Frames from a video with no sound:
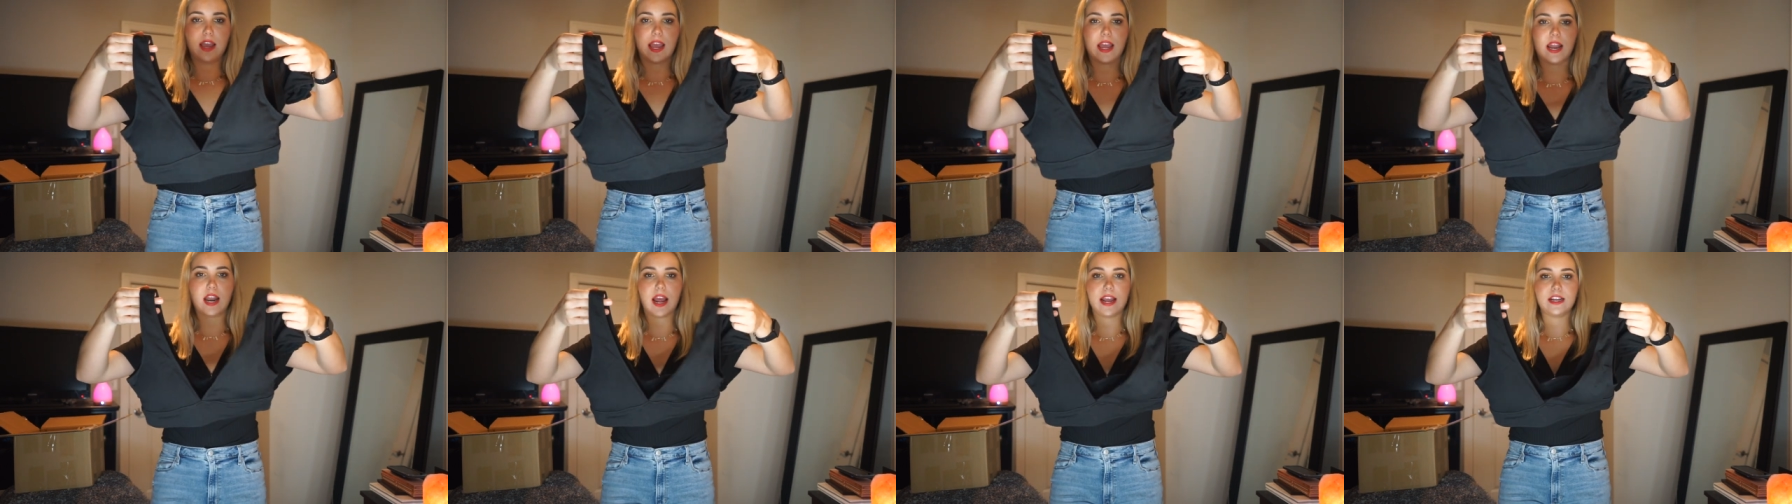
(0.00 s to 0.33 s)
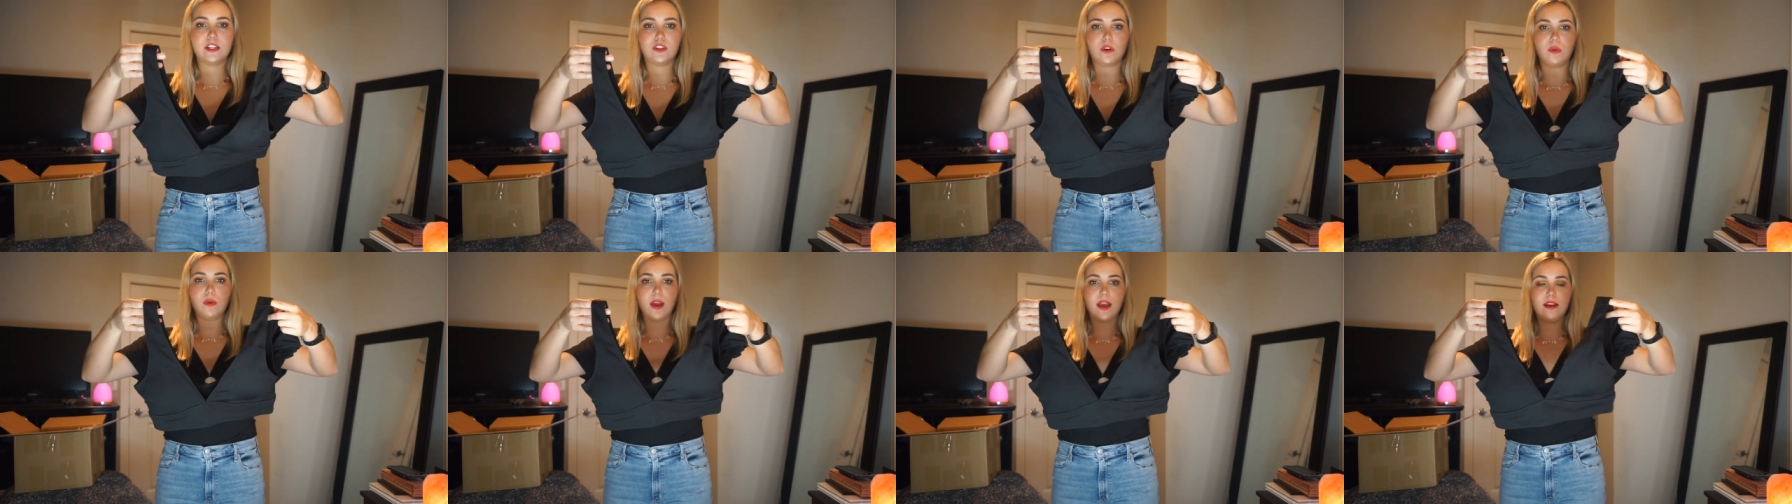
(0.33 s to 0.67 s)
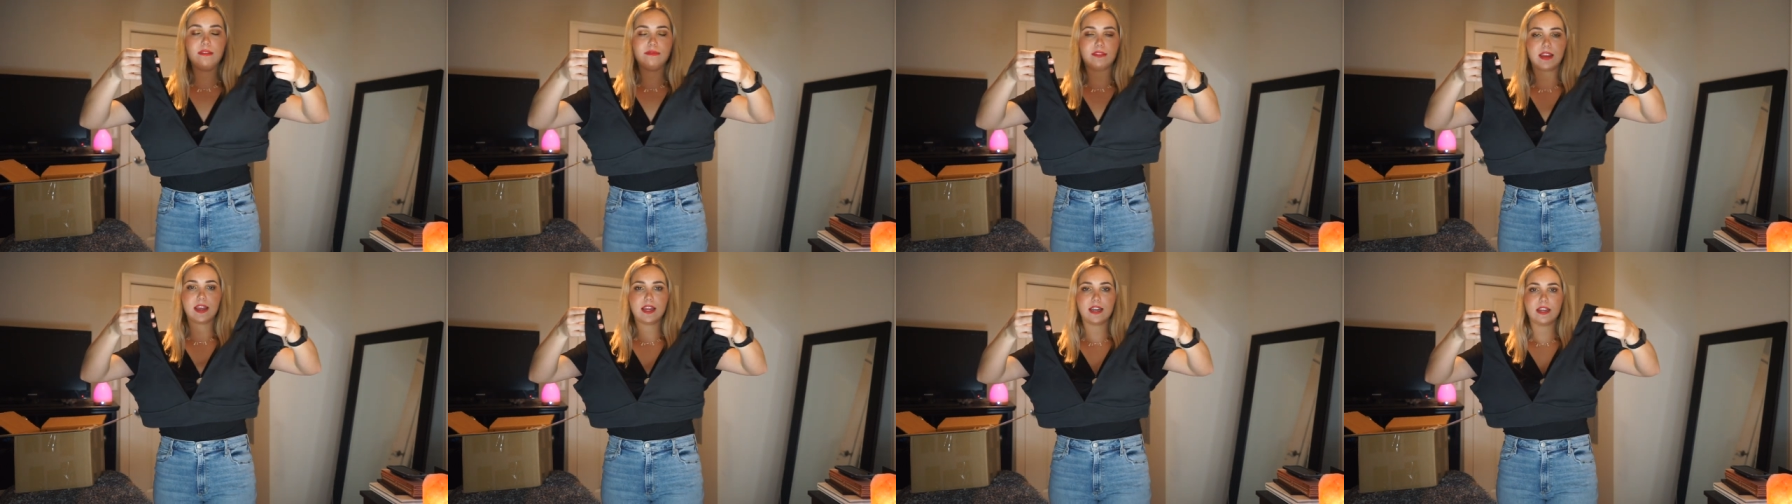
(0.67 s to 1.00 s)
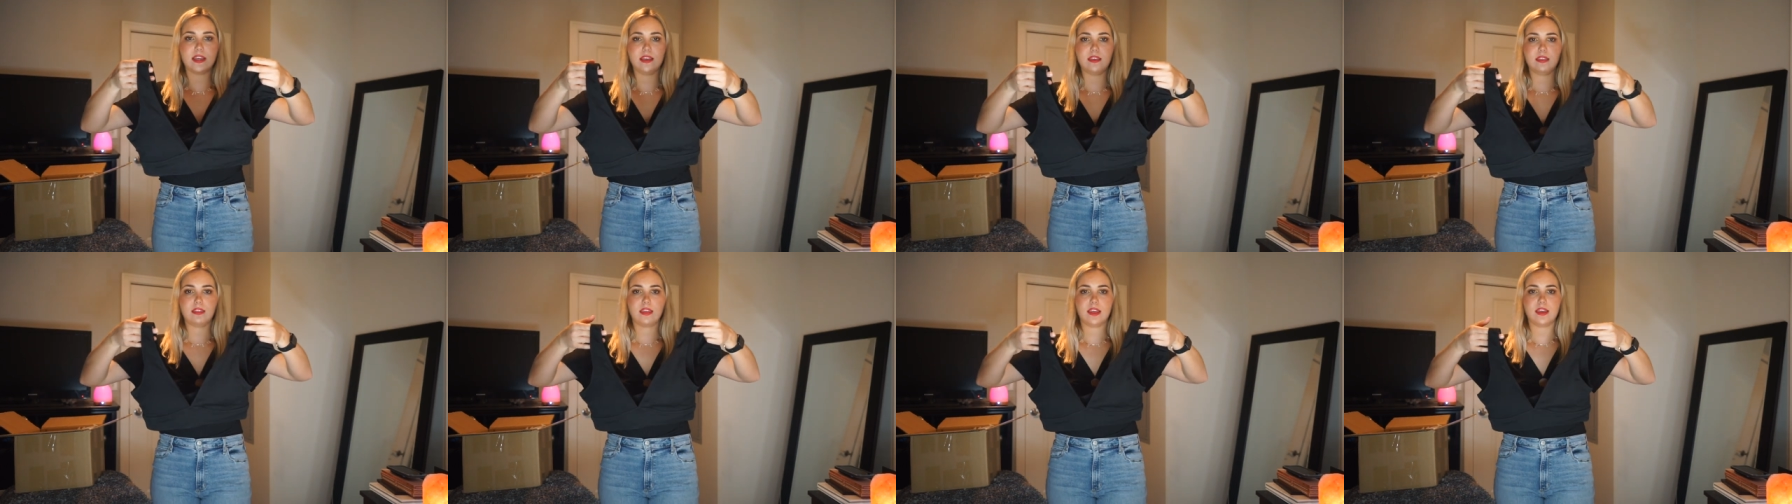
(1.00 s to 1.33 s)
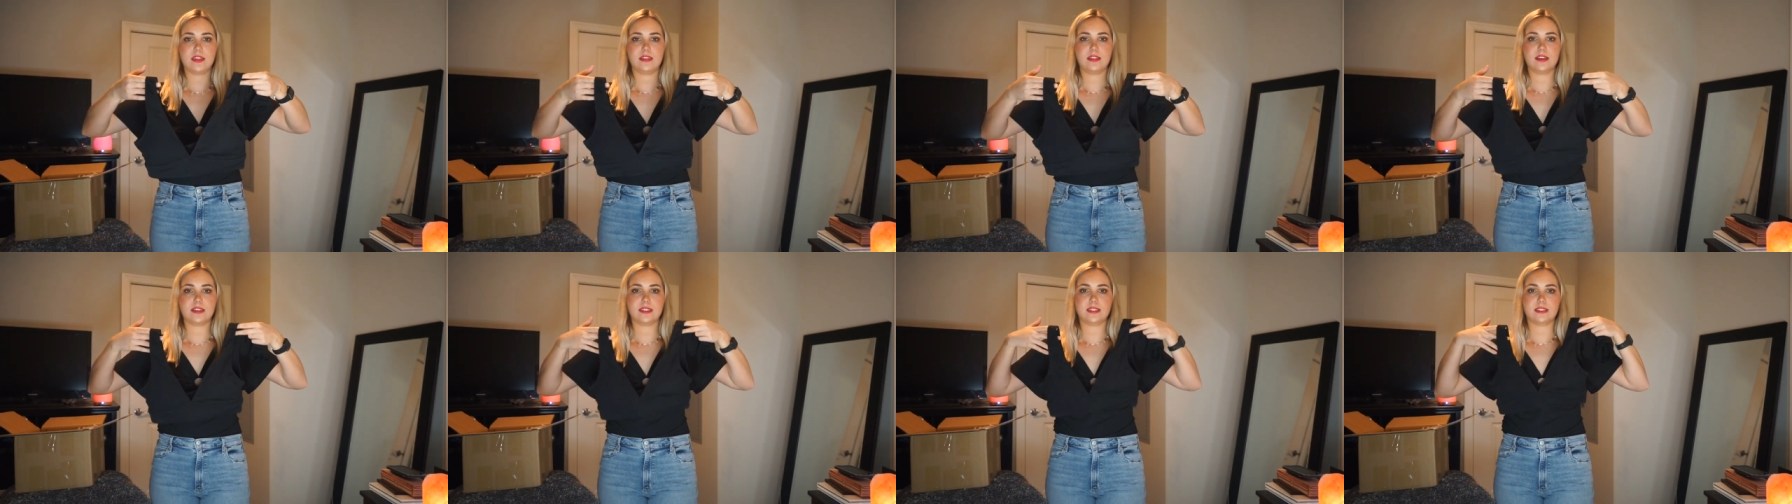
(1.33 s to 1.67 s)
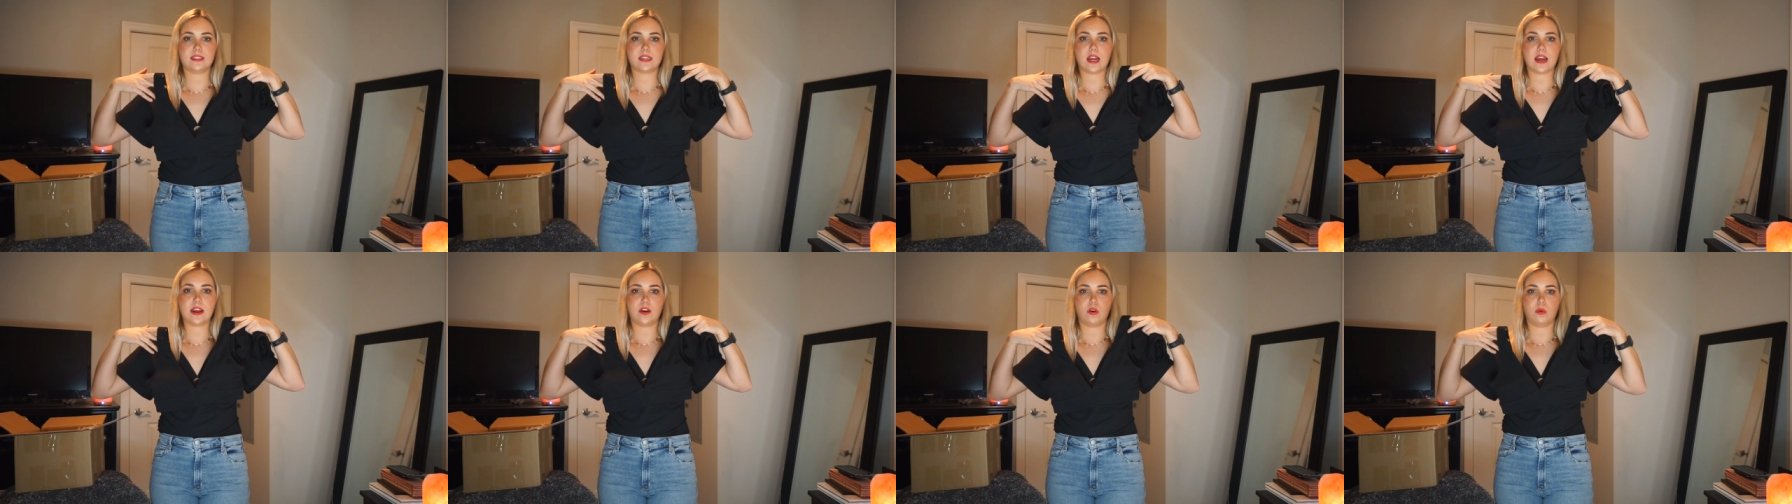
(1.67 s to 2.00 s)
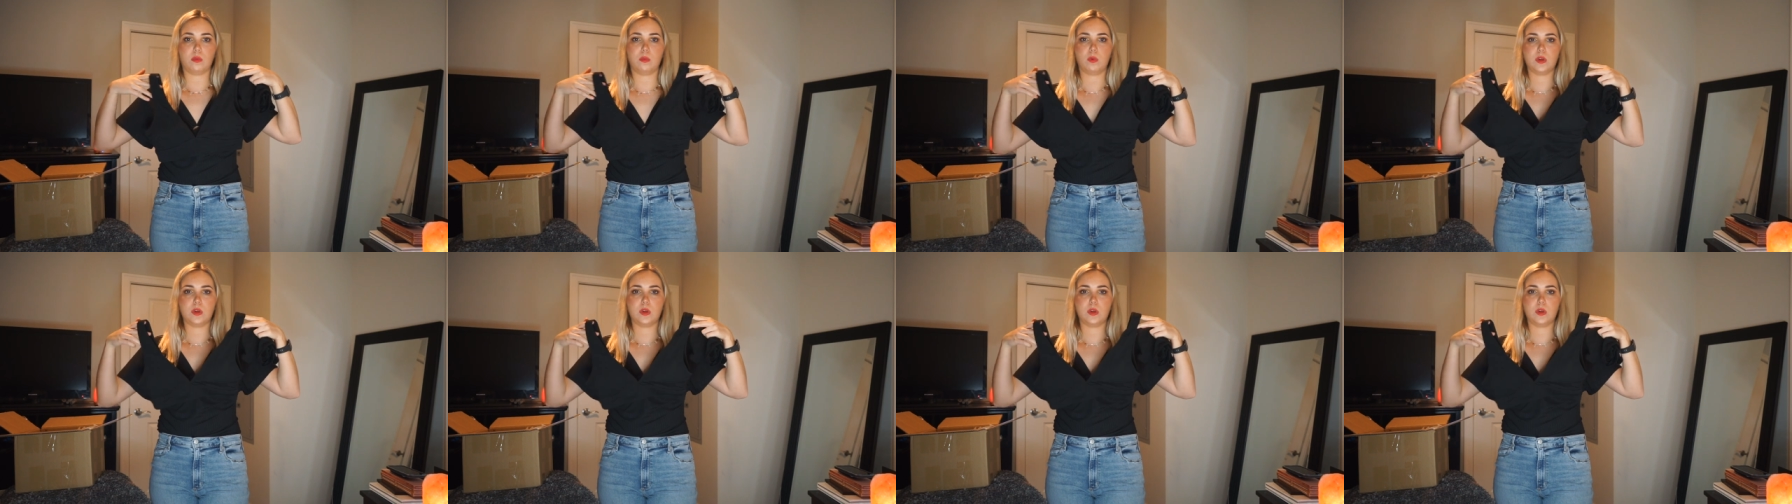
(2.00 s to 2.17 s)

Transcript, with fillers: and I don't have anything this style,